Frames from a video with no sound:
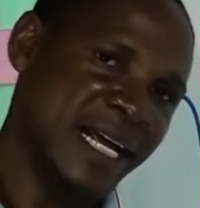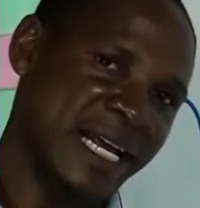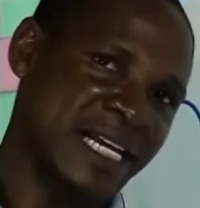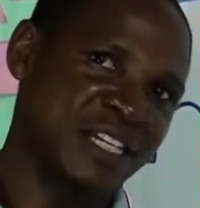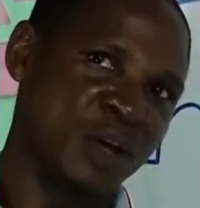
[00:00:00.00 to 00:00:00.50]

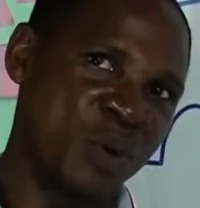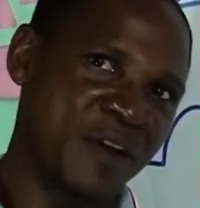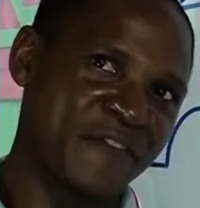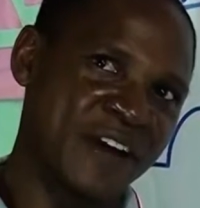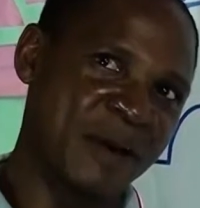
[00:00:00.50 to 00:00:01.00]
is the
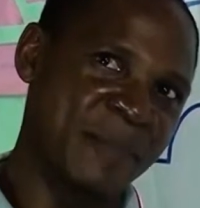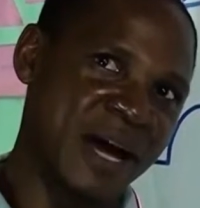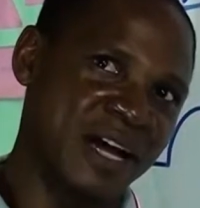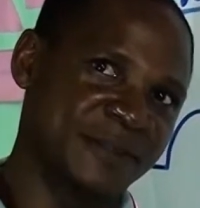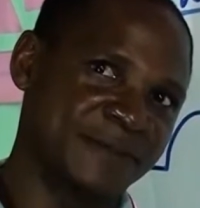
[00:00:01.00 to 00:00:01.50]
wave
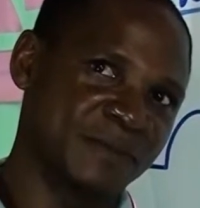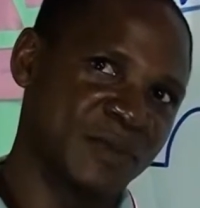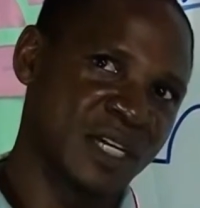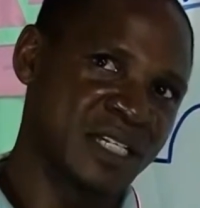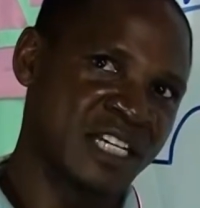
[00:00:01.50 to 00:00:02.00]
number,
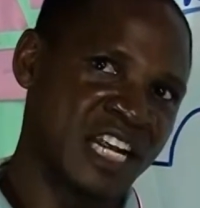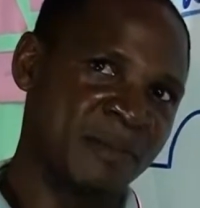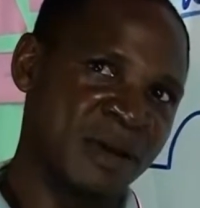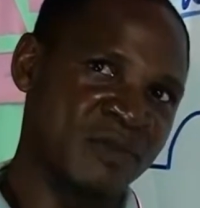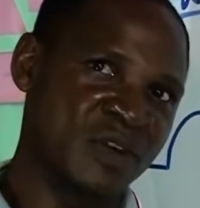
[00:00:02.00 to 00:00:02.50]

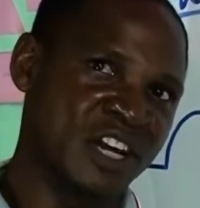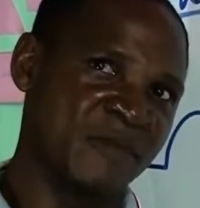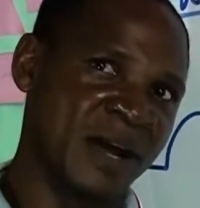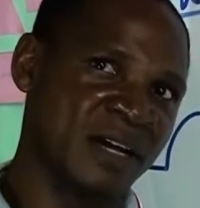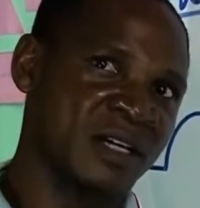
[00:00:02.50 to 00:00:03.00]
wave
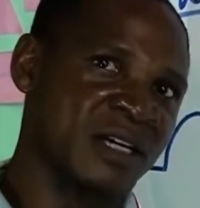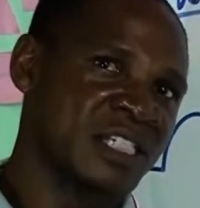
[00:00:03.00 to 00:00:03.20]
number.